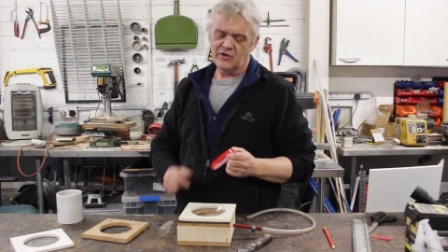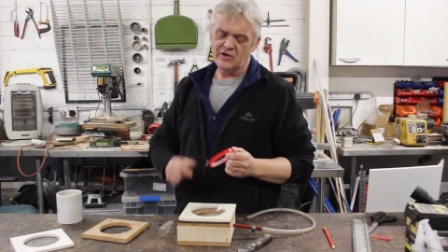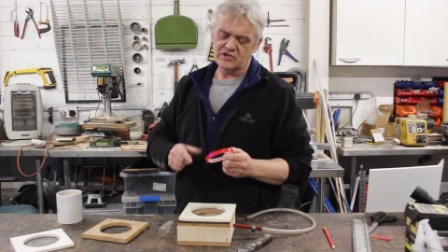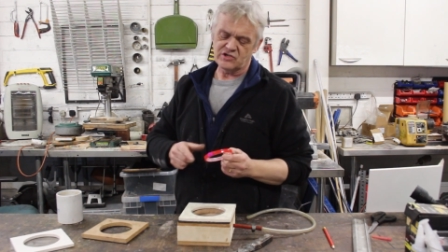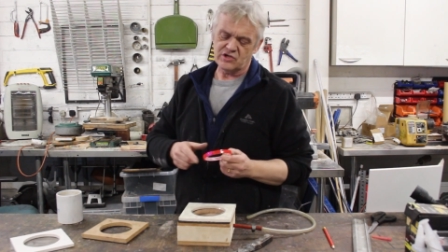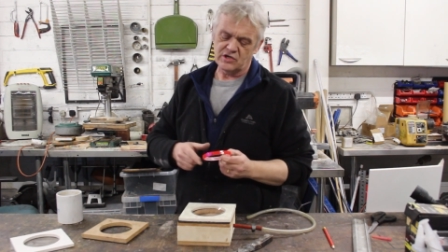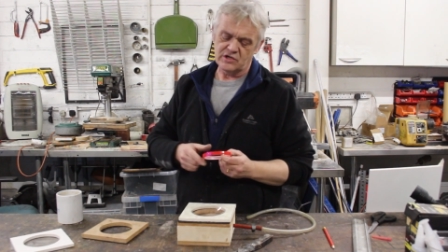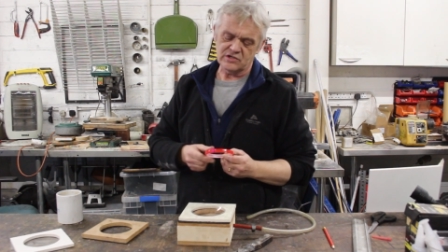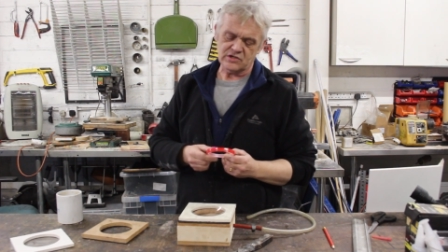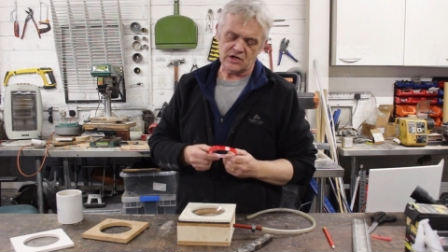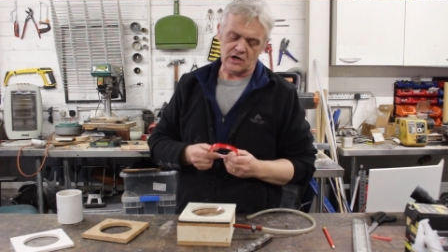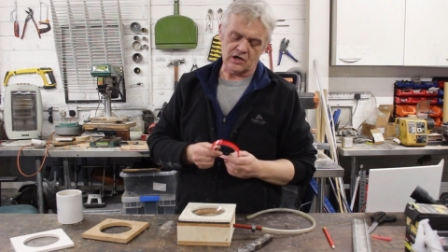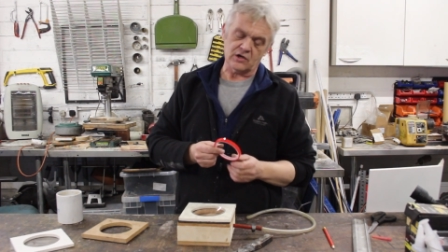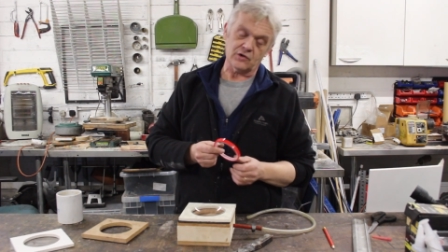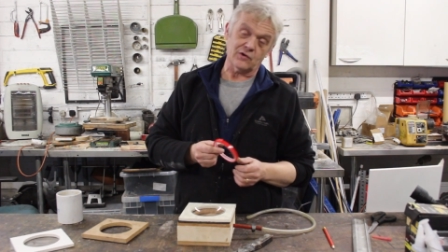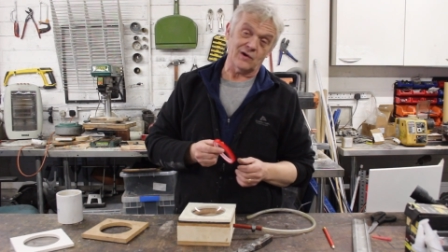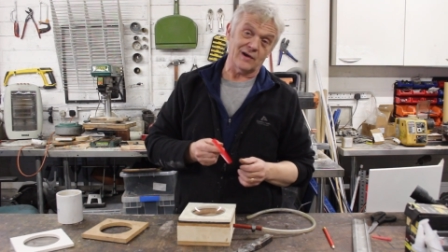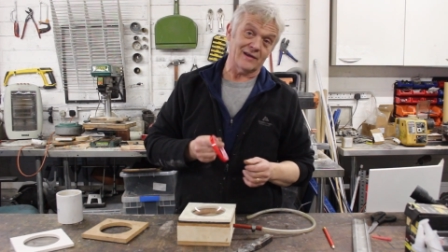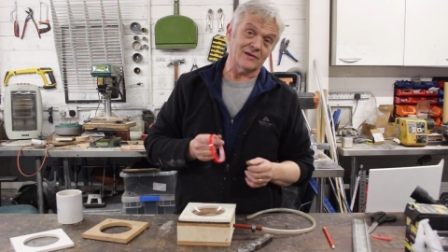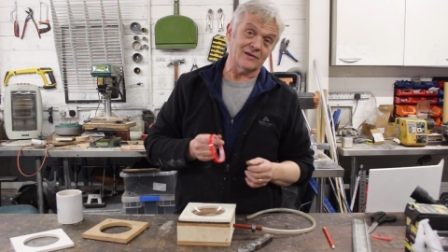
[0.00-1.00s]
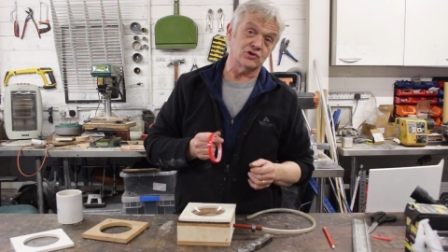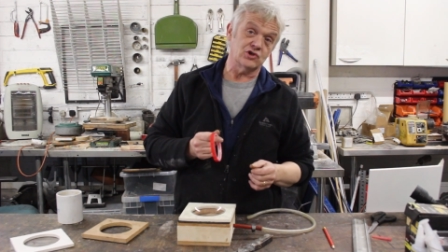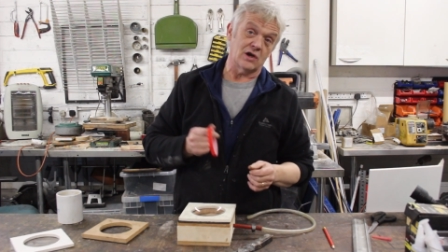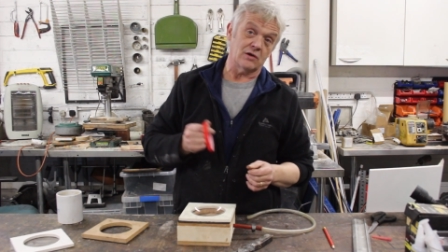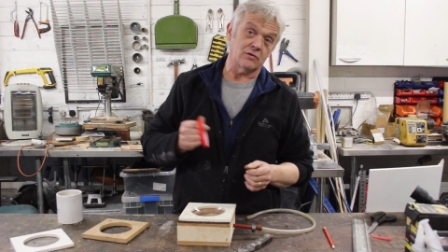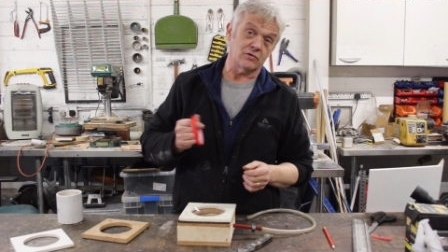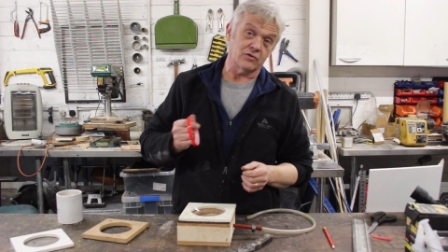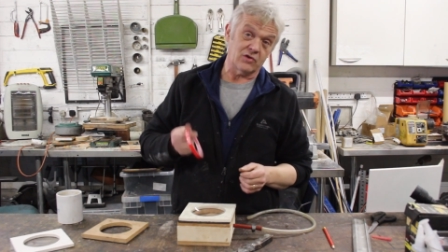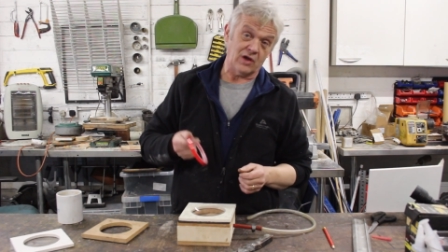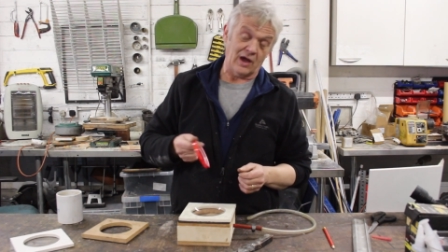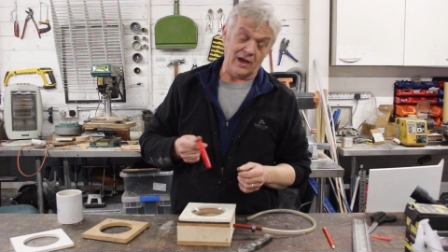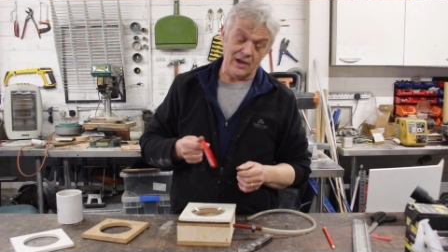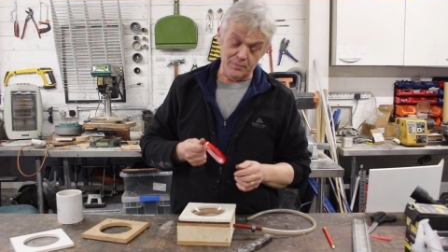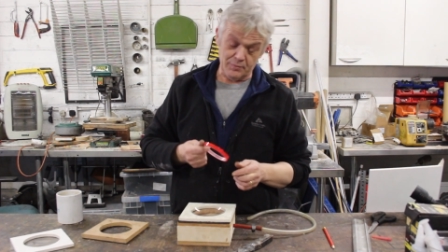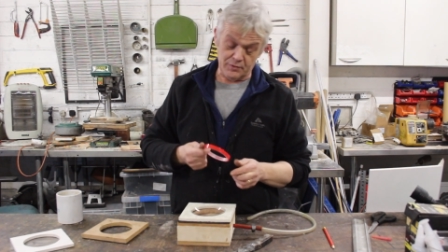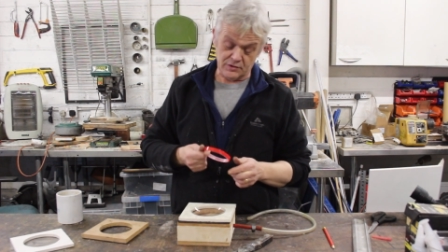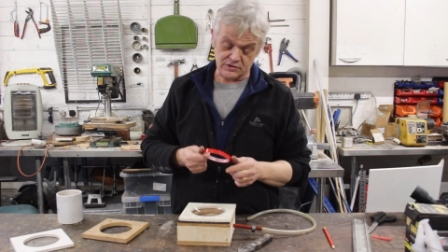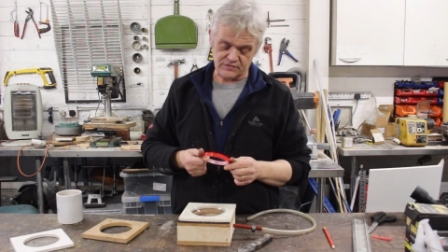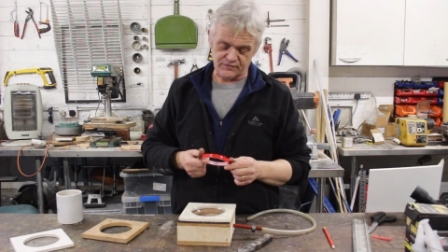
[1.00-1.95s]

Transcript: This is acrylic gel tape.